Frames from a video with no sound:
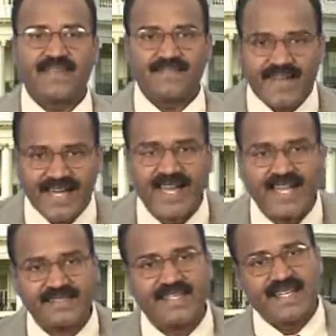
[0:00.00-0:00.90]

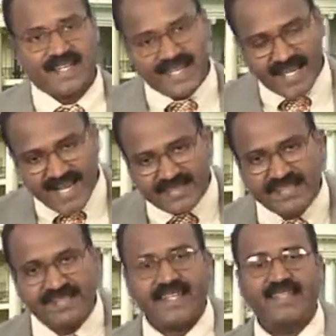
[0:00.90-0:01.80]
whereas in other
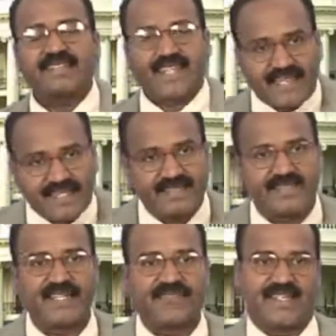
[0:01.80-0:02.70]
sense it is
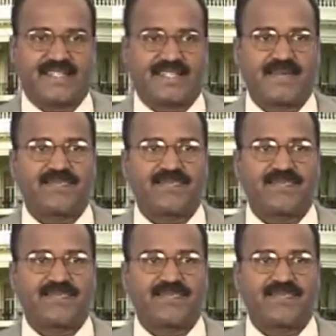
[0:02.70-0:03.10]
different.